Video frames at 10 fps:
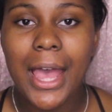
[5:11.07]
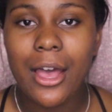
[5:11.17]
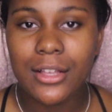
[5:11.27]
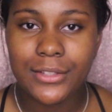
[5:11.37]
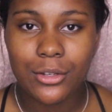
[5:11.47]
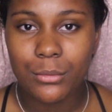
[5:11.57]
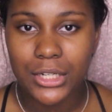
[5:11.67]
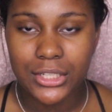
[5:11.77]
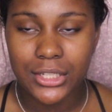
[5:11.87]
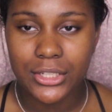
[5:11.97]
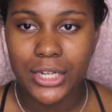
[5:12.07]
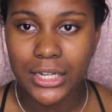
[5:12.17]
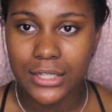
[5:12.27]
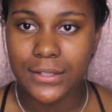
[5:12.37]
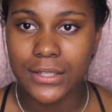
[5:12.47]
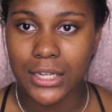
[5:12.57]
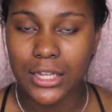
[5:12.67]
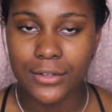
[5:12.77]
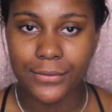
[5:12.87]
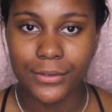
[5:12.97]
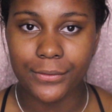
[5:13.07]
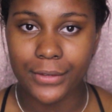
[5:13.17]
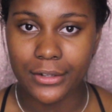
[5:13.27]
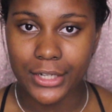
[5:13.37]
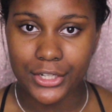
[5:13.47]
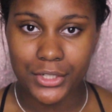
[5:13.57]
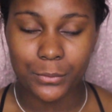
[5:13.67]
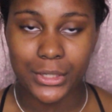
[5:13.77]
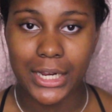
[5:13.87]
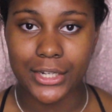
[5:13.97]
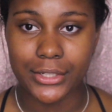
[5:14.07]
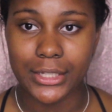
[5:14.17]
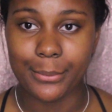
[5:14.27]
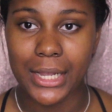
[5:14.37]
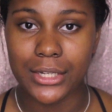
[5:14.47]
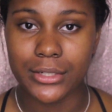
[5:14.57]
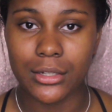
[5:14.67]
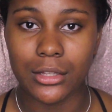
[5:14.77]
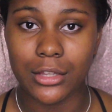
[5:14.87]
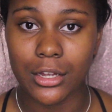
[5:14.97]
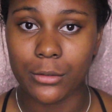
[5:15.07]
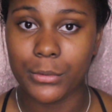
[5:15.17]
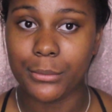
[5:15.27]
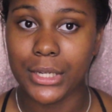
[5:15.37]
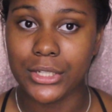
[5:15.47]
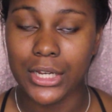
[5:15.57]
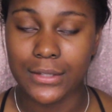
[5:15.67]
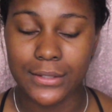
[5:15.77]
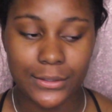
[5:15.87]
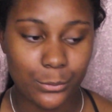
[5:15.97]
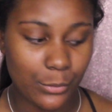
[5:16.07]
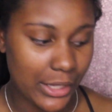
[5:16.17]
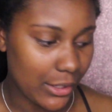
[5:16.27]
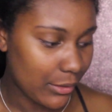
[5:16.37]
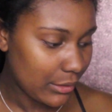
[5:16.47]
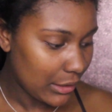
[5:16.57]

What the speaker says: I also wanted to check and see if the foundation would actually match along with my chest as well.